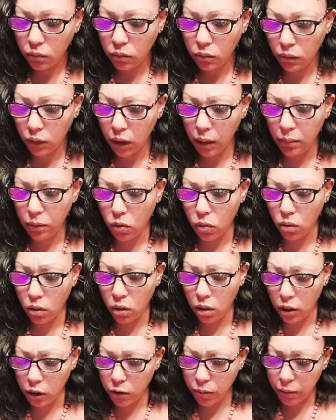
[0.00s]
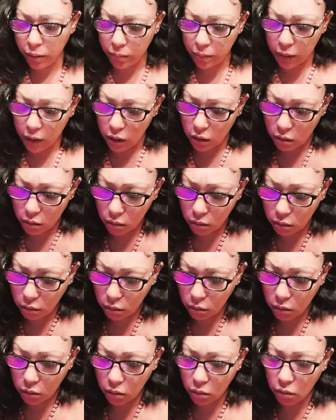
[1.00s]
Give me a whisper, please.
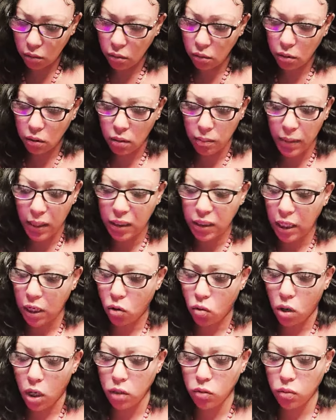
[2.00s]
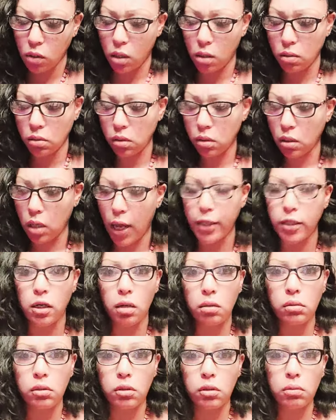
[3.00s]
Somebody's at a crossroads. I
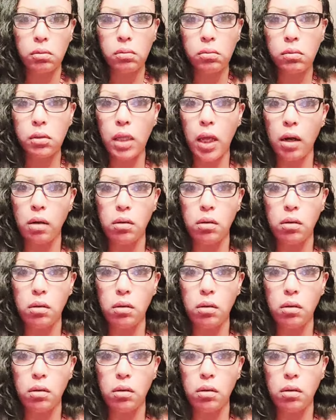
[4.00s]
told you. They don't